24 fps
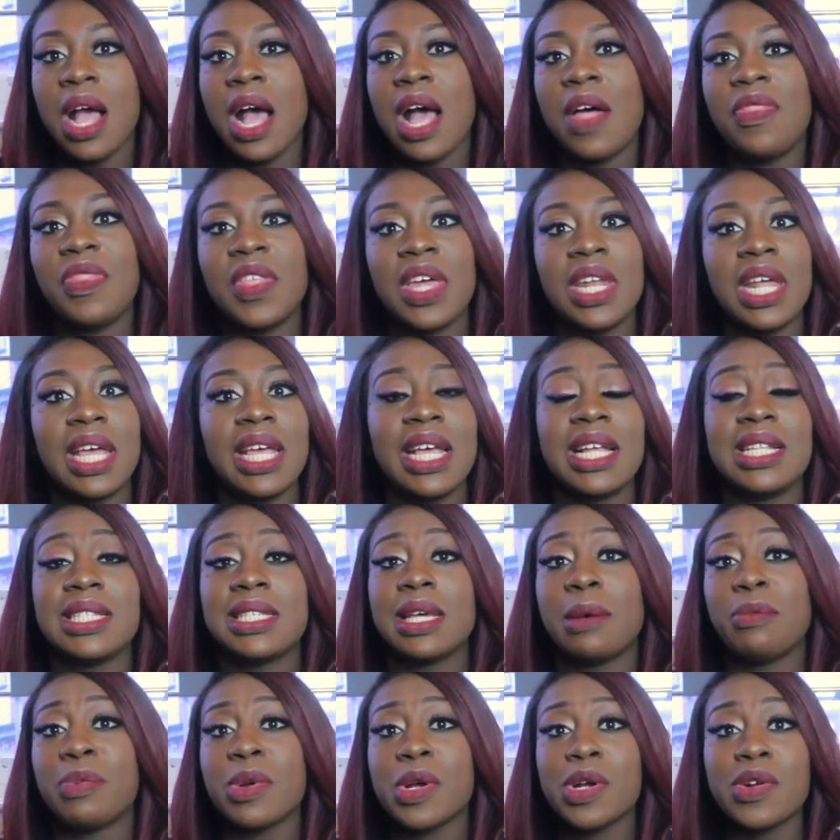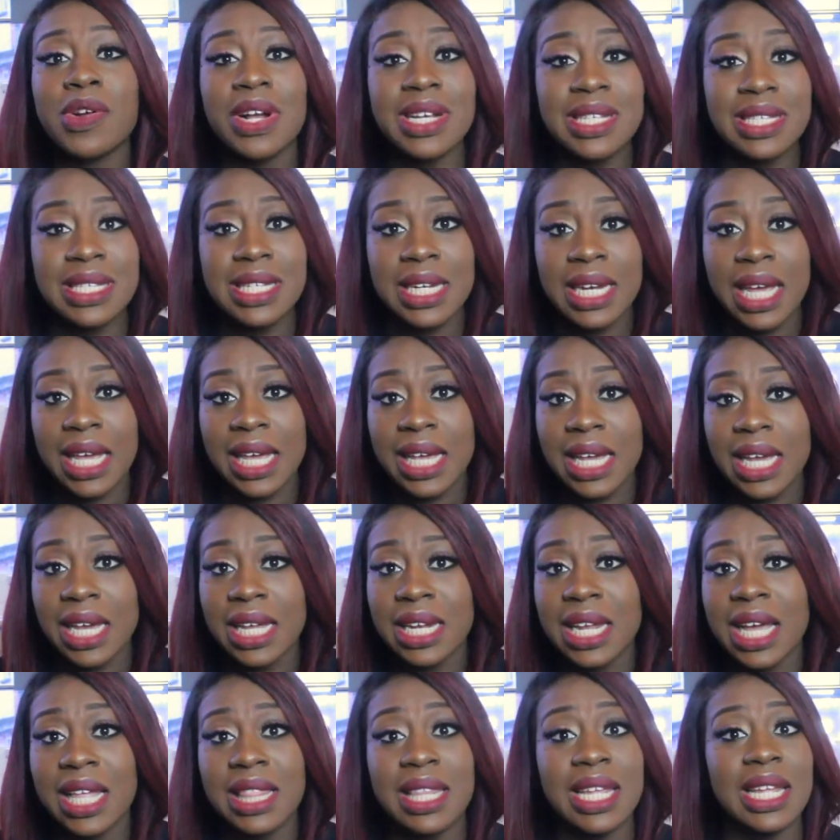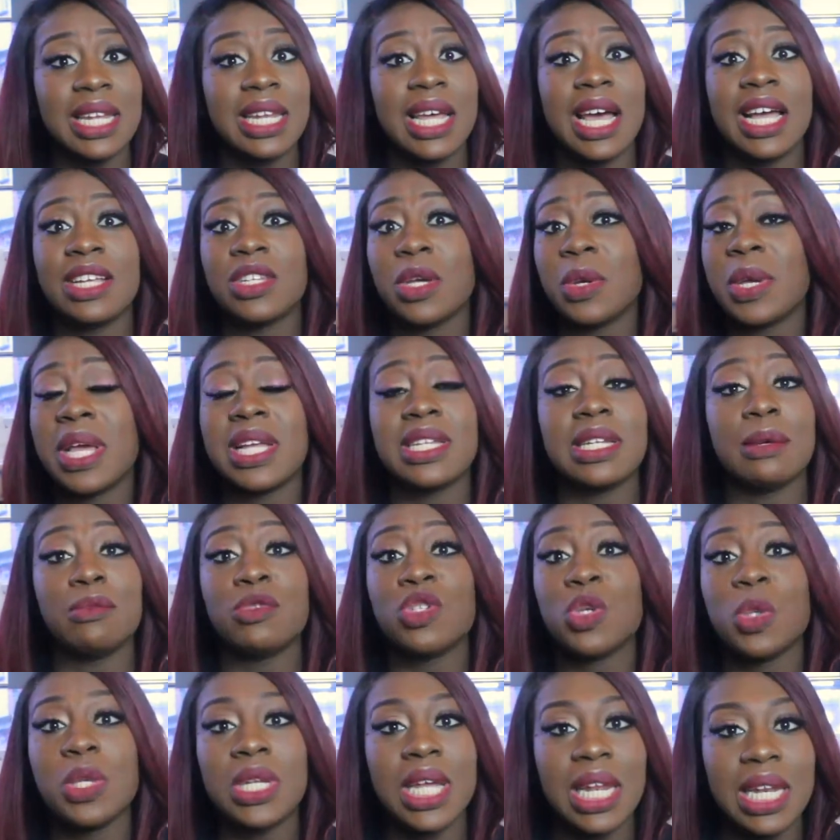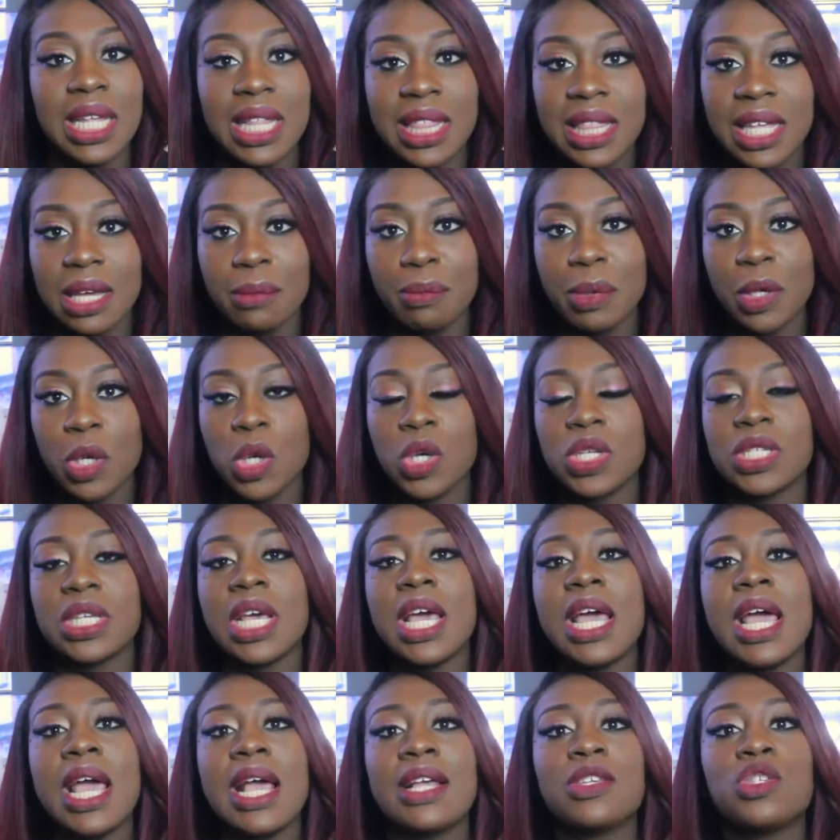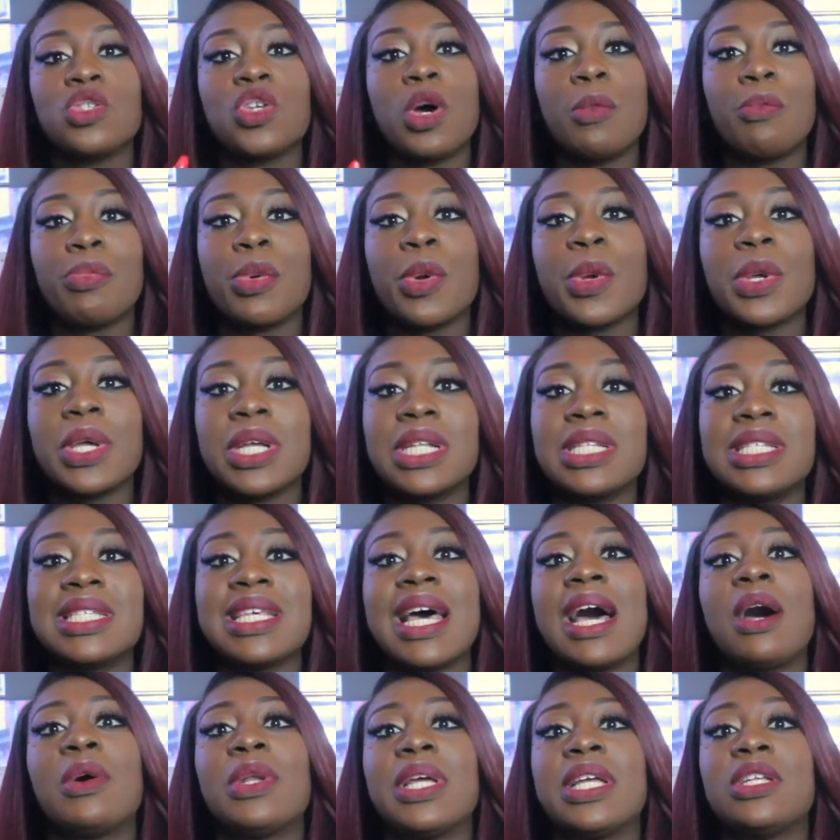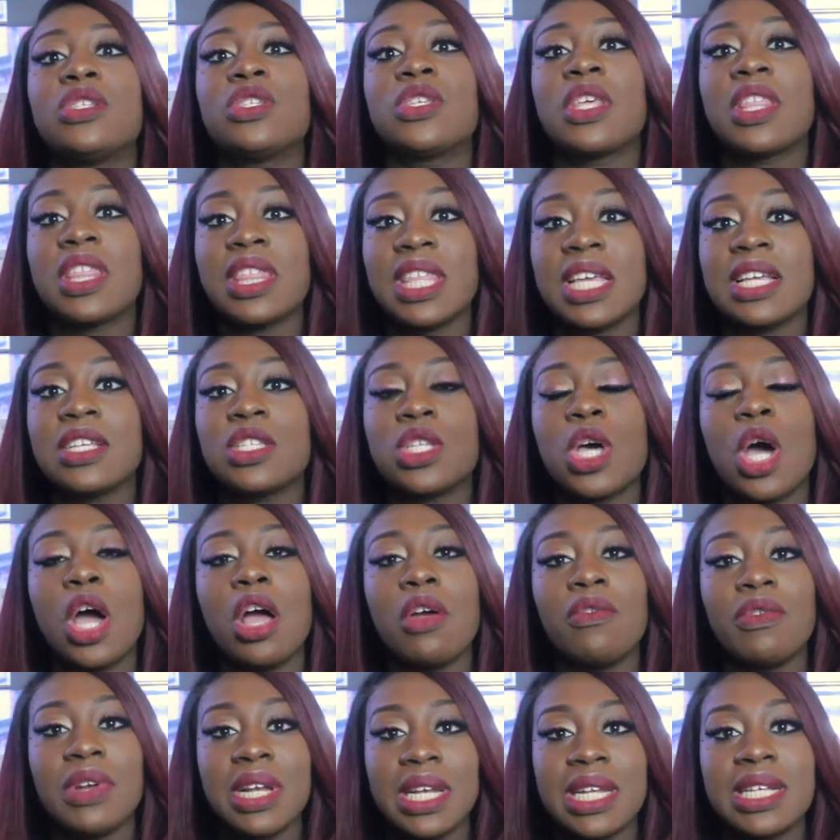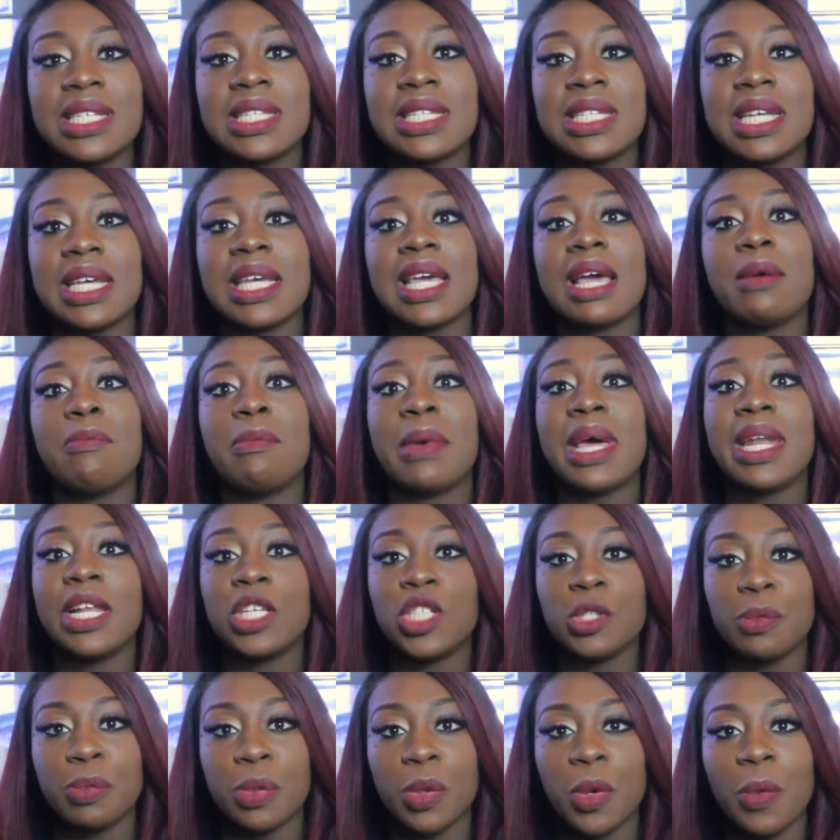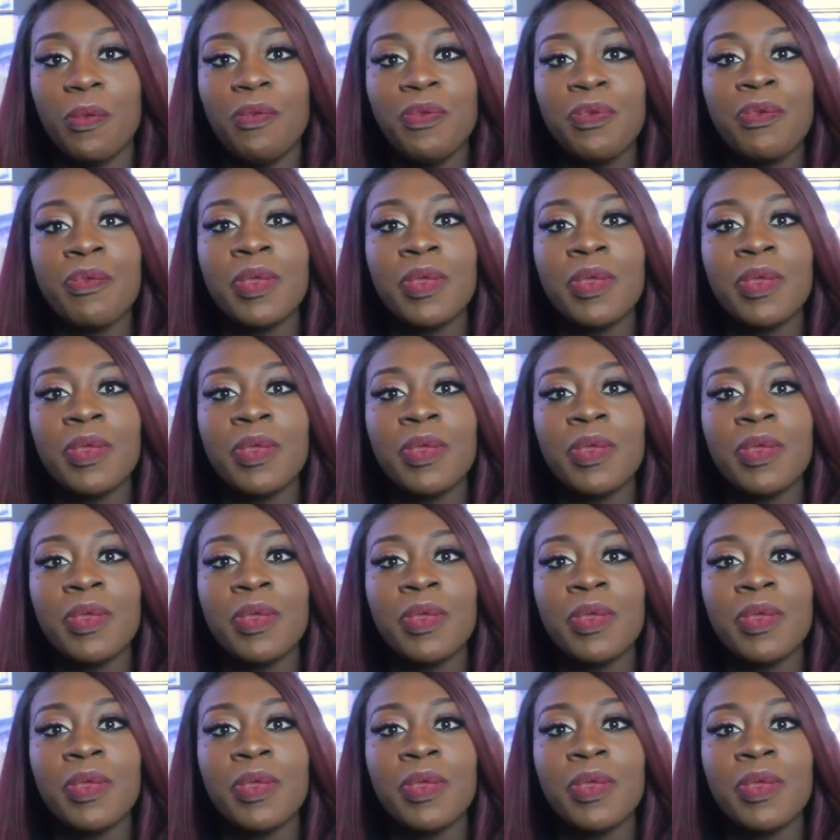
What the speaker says: and then I end up procrastinating, and then I don't end up doing anything because it's not broken down into things that are realistic and manageable.